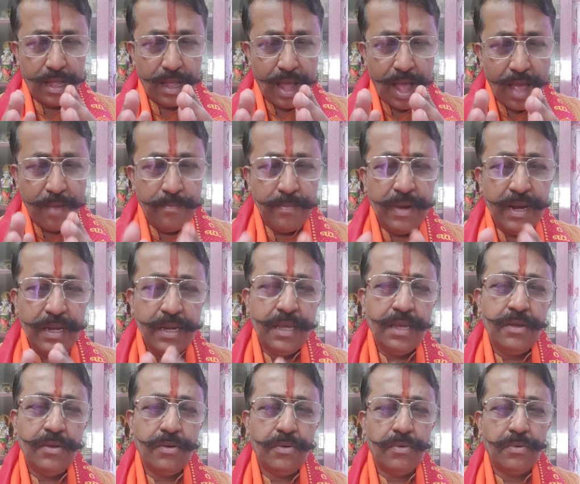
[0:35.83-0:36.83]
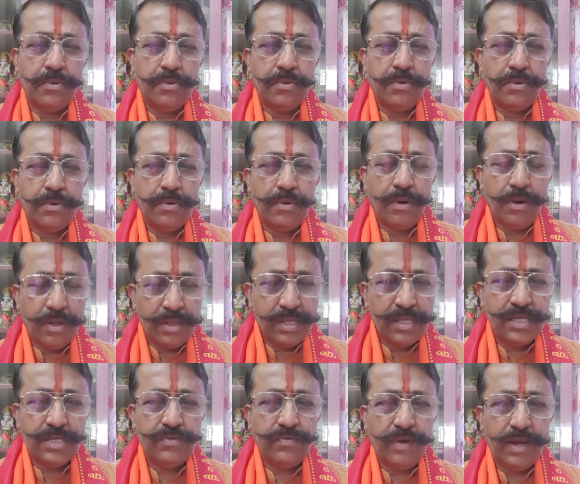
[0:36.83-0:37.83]
I am meeting you on
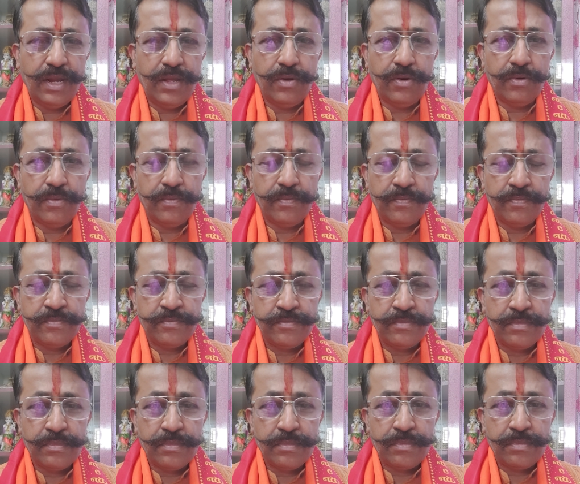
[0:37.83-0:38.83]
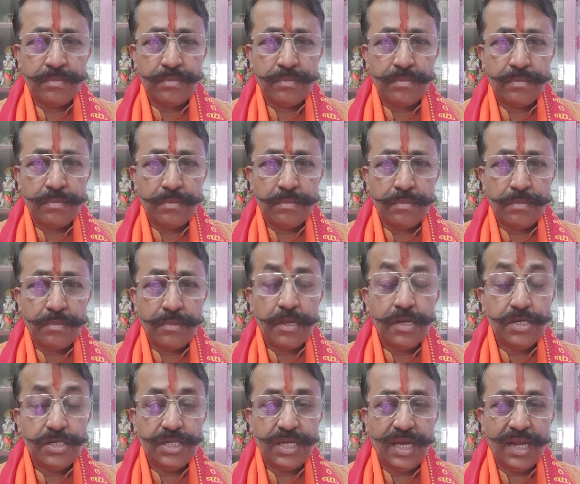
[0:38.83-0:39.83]
this video,
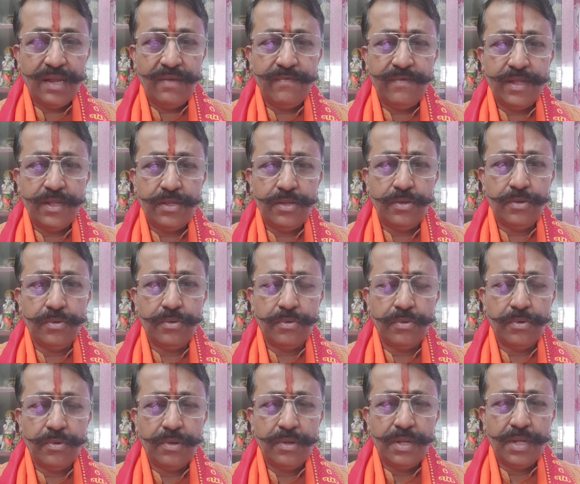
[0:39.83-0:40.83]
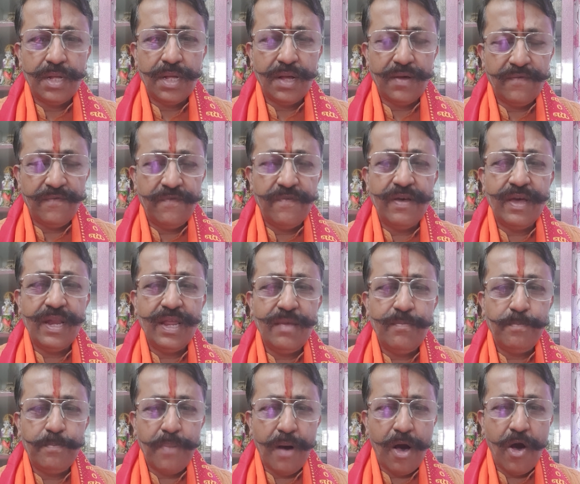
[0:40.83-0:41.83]
sharing with you a very
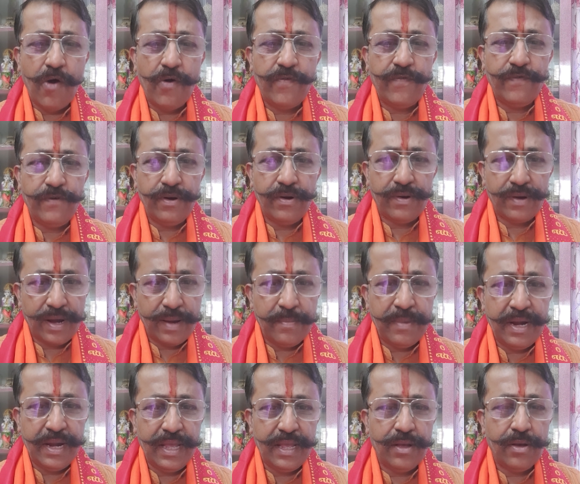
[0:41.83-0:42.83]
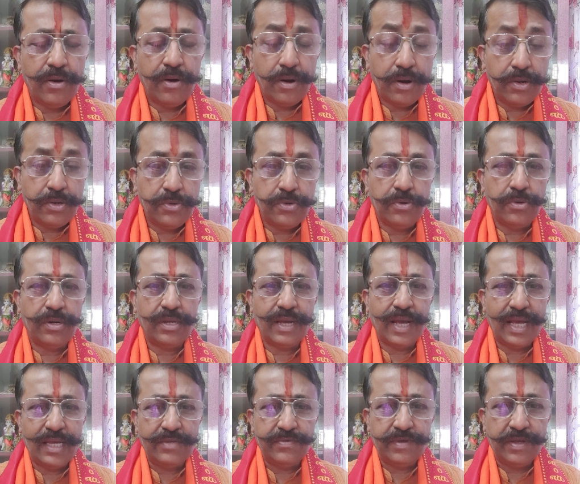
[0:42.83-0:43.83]
powerful remedy, or totka
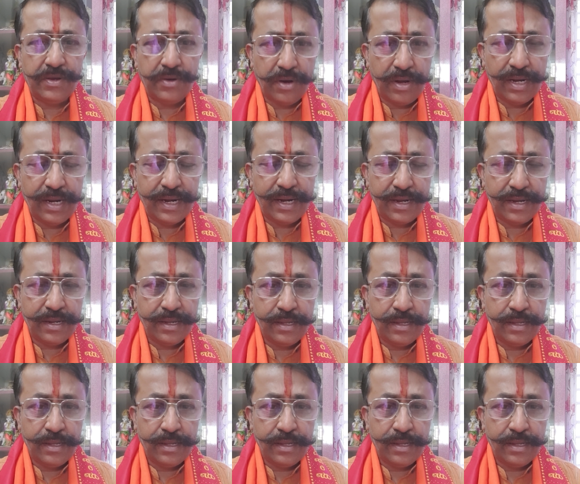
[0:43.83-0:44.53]
as we call it,